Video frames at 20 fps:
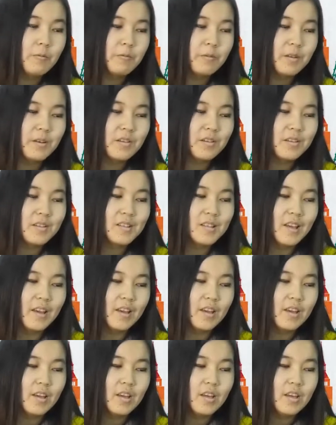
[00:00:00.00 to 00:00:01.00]
We can just say,
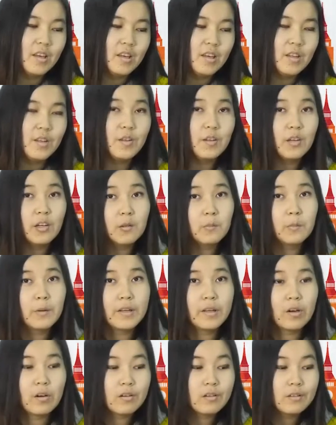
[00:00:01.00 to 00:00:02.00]
in your
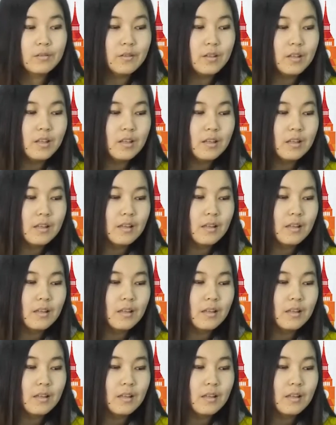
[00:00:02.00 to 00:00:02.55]
biography,